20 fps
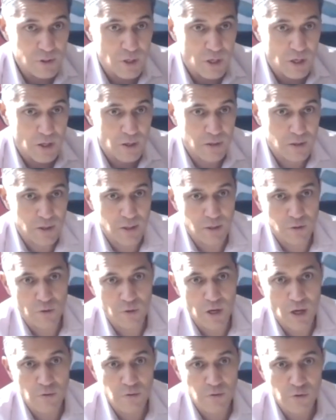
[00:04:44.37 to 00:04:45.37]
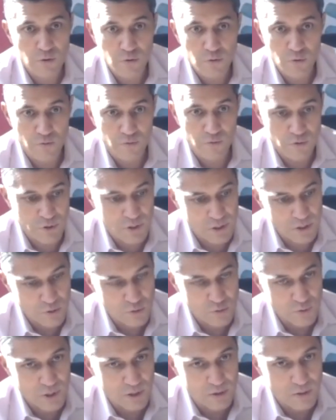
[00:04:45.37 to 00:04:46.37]
and it allows us obviously
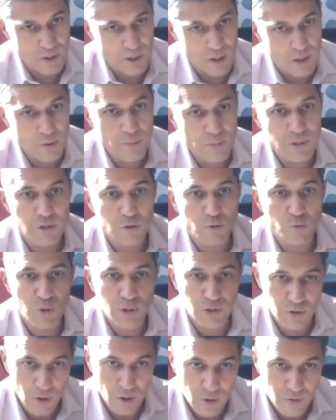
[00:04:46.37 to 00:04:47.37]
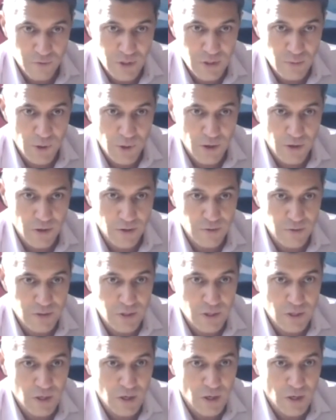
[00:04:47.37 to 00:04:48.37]
to get the immediate return of experience
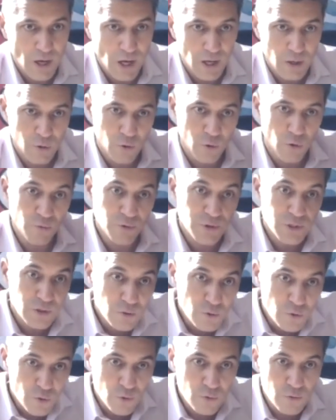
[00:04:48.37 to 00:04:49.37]
and continue